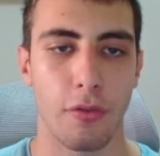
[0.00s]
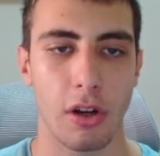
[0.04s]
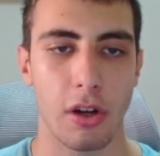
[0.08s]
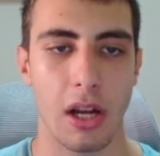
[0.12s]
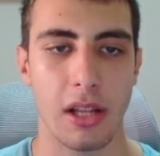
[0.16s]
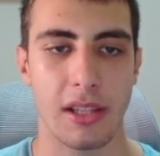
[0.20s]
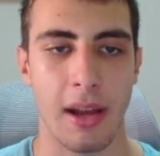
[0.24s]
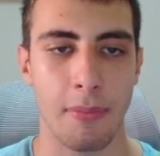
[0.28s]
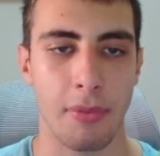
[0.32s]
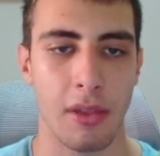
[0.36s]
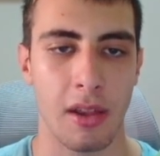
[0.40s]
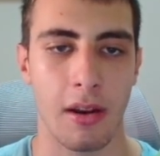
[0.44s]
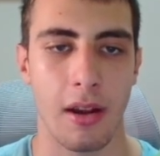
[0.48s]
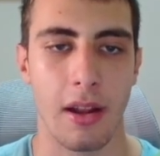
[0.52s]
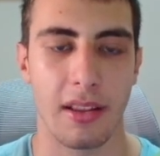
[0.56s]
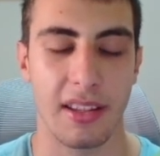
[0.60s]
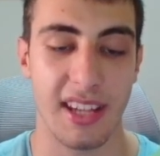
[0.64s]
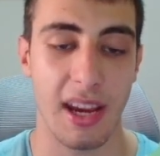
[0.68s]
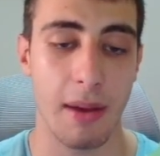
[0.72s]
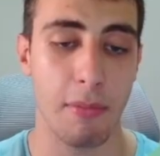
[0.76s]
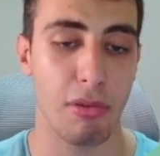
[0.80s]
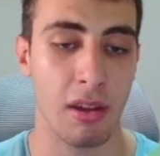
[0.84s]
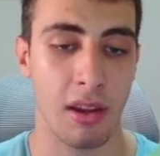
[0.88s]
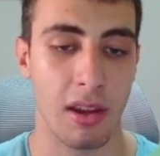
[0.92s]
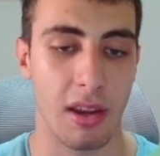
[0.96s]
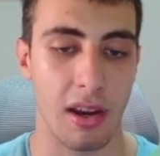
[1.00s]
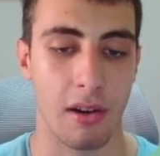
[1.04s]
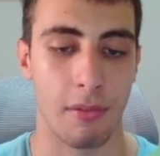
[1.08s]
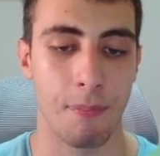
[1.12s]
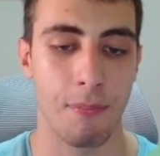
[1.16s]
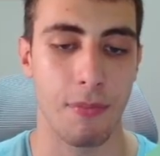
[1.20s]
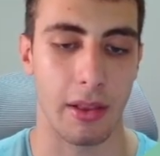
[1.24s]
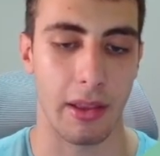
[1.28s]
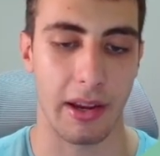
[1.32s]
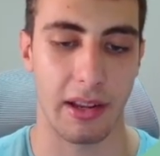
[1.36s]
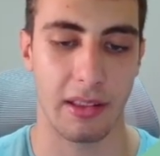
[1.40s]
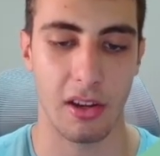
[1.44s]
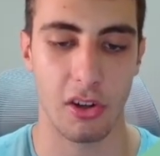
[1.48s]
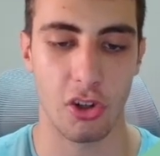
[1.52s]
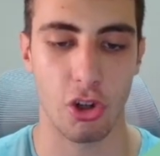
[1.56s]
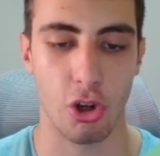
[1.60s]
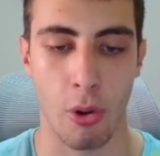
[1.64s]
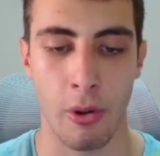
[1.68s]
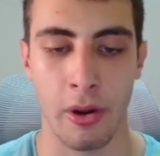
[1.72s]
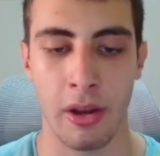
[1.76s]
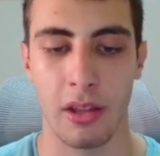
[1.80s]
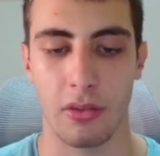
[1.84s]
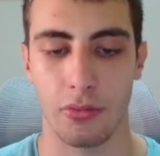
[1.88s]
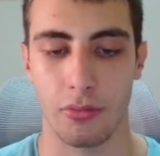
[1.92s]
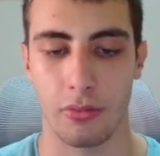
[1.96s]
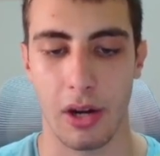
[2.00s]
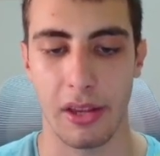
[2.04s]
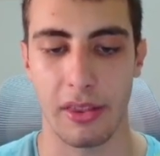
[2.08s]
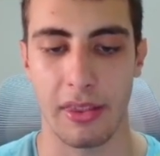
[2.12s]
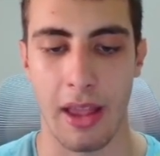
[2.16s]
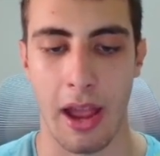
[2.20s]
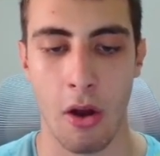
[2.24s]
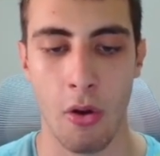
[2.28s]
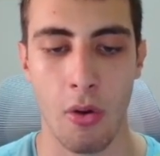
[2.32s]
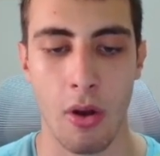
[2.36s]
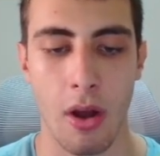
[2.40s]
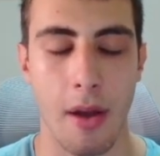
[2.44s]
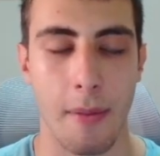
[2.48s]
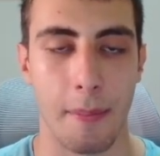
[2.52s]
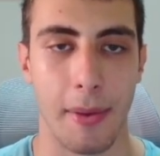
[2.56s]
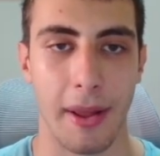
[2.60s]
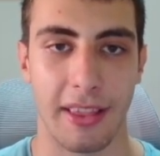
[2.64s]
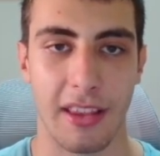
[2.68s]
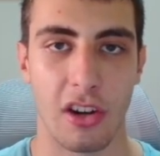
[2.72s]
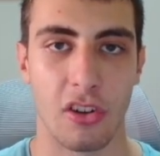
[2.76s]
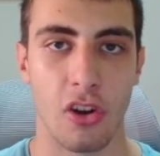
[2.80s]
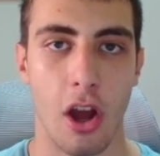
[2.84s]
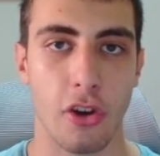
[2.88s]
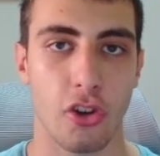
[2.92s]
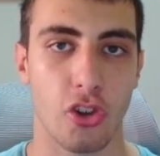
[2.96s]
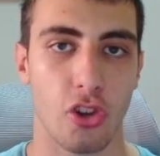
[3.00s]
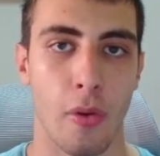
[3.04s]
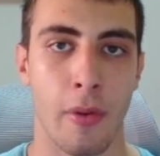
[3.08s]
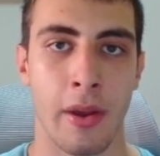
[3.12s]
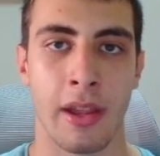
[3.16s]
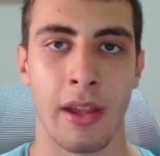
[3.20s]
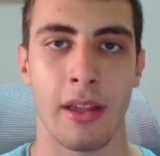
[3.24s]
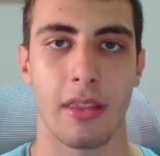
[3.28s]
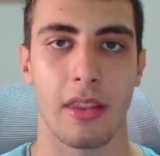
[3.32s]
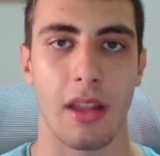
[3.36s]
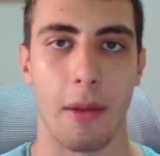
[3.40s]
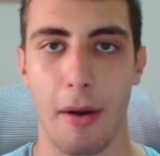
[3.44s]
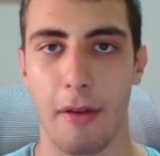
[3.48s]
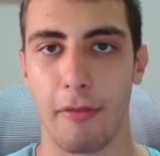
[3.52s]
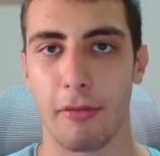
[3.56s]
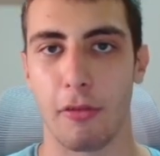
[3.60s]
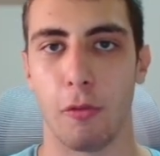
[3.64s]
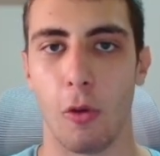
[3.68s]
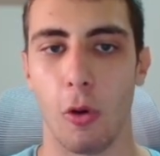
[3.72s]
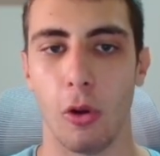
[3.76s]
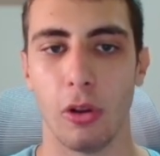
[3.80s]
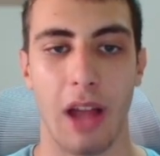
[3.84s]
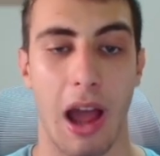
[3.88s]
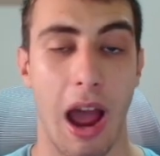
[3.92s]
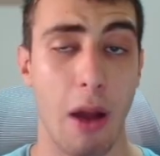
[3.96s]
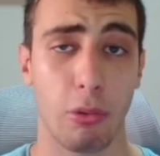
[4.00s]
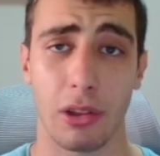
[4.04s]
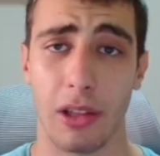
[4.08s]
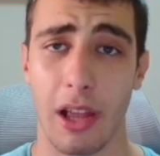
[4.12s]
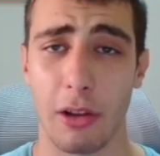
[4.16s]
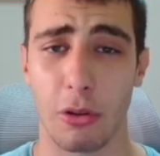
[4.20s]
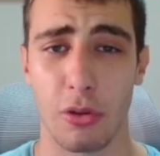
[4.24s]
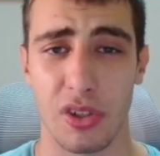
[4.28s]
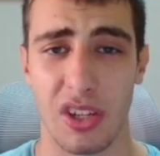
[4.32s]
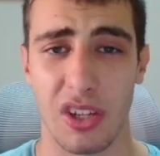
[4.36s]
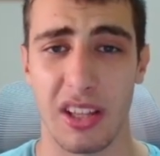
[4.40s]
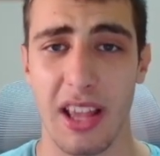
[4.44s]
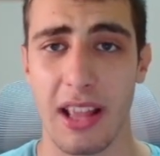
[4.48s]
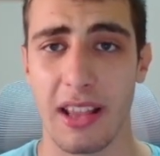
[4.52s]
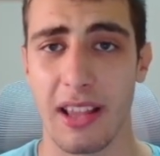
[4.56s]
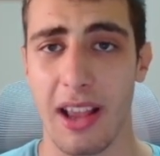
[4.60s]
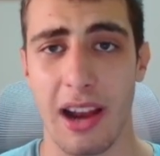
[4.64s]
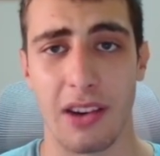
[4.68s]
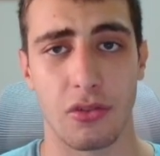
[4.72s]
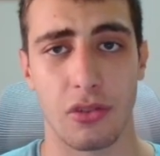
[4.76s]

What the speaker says: You forgot something. The same thing here. Like, they're showing it right now, but they're not showing it above the fold. I would like to see that.